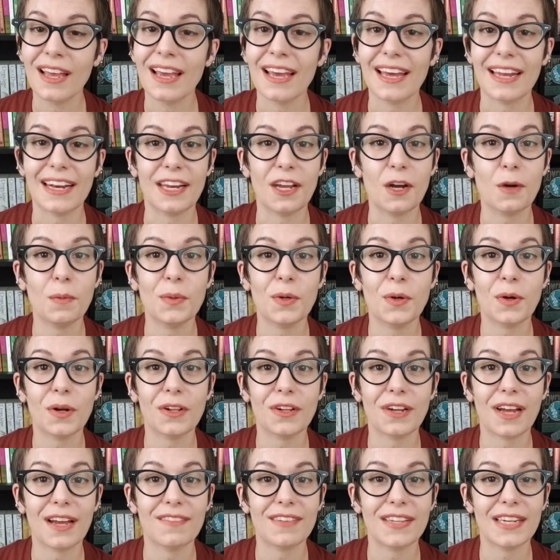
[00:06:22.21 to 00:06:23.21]
And I hope you all are
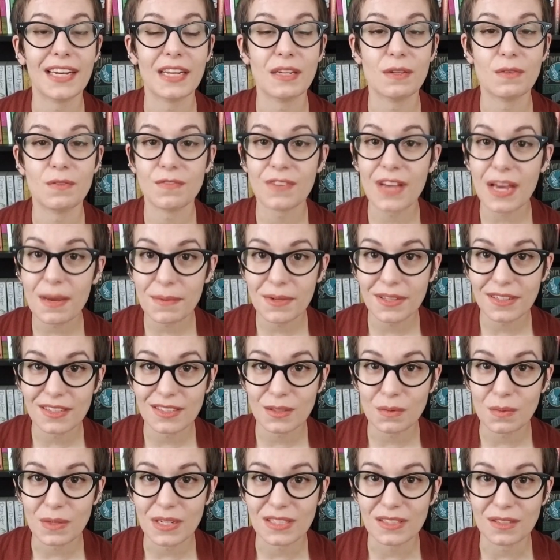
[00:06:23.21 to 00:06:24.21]
having a
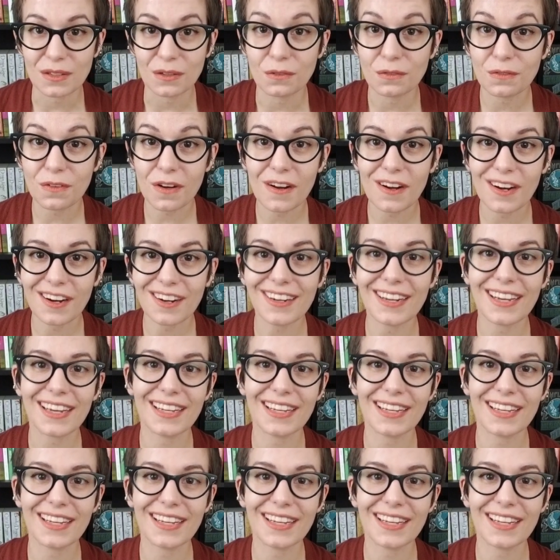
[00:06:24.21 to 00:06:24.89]
fabulous week so far,